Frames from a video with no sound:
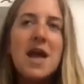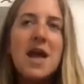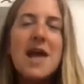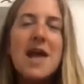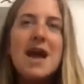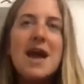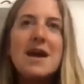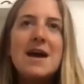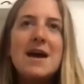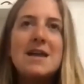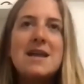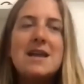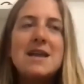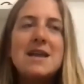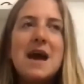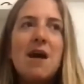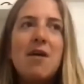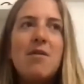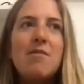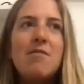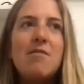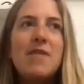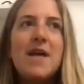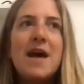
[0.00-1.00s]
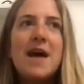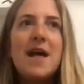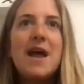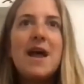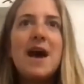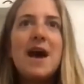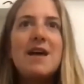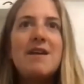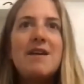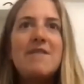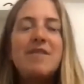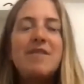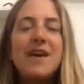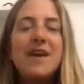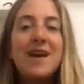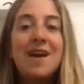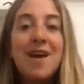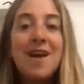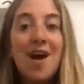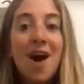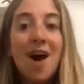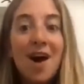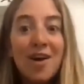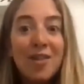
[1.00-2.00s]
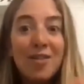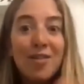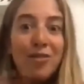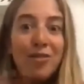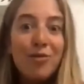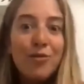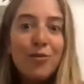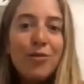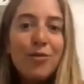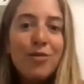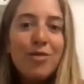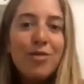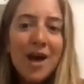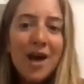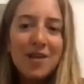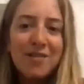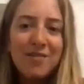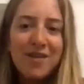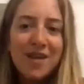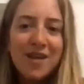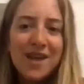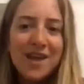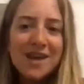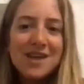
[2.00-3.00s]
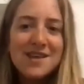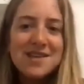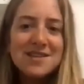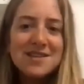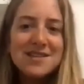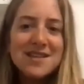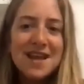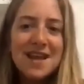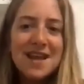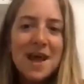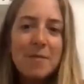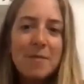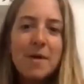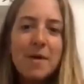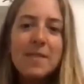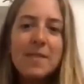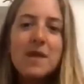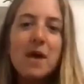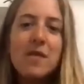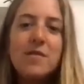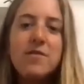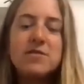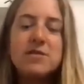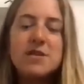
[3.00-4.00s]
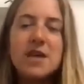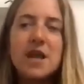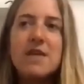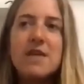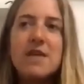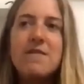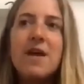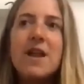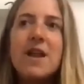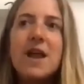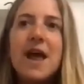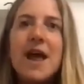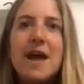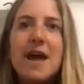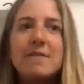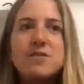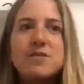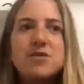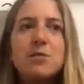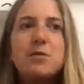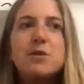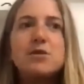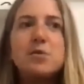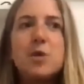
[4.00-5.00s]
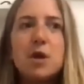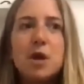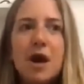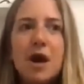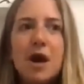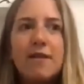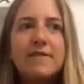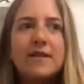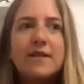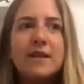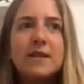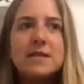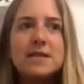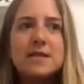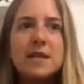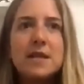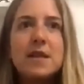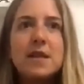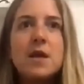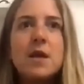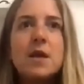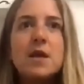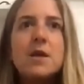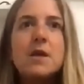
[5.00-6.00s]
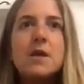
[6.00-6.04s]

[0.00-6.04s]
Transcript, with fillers: And now that I have like gotten through that phase and I'm on the other side of it, I have so much more confidence in